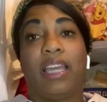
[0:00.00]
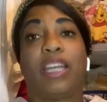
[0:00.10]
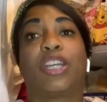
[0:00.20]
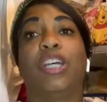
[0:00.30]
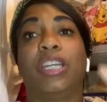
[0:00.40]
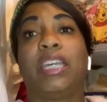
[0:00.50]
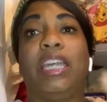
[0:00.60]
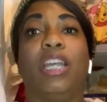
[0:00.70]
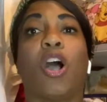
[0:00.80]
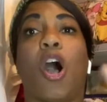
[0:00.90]

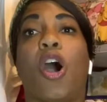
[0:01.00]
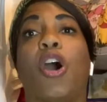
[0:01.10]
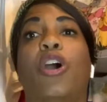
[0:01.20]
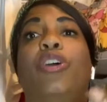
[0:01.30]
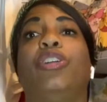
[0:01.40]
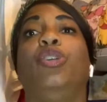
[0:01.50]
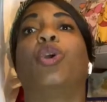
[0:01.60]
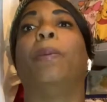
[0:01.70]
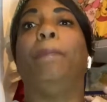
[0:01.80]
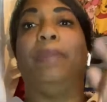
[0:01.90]
cooking all
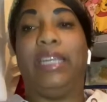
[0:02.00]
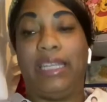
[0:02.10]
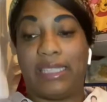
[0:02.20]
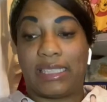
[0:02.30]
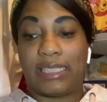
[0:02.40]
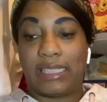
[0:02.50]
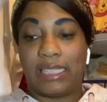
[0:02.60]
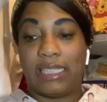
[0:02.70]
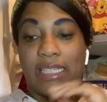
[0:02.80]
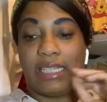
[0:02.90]
your meats
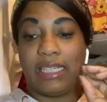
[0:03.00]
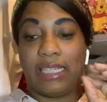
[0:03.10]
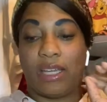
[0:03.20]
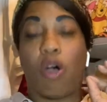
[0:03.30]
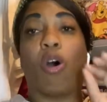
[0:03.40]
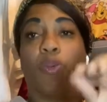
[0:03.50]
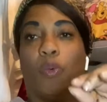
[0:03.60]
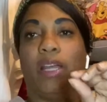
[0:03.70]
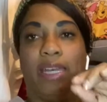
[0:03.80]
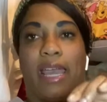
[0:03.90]
on
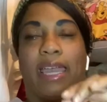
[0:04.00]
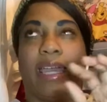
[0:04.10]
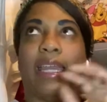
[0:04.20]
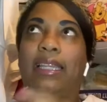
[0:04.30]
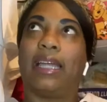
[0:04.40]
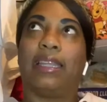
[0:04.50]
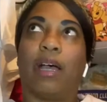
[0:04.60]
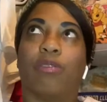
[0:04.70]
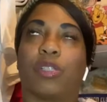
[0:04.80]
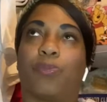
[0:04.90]
one day. And I thought that
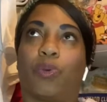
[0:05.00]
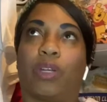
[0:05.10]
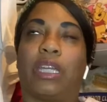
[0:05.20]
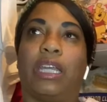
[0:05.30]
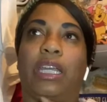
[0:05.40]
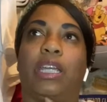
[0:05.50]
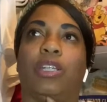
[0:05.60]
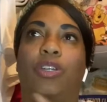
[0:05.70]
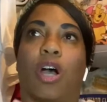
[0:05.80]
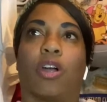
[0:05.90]
was pretty
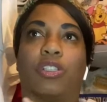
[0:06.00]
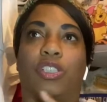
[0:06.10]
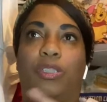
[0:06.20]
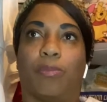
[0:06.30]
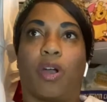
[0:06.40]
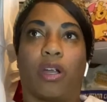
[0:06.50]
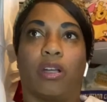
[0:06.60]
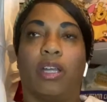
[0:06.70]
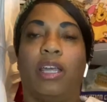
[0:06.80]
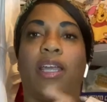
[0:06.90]
darn smart.
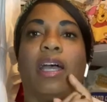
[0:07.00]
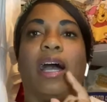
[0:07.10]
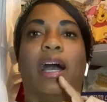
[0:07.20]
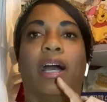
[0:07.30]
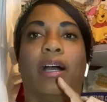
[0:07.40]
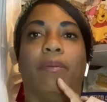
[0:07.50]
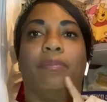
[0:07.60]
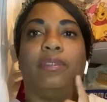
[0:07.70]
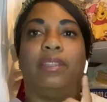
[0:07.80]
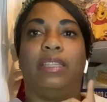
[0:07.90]

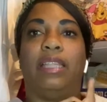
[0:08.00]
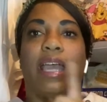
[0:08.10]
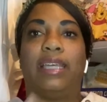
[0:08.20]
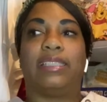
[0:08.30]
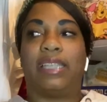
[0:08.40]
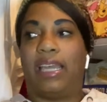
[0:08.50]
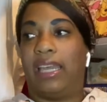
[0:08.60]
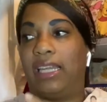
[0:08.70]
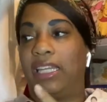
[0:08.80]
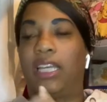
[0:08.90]
Um, they
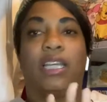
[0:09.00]
said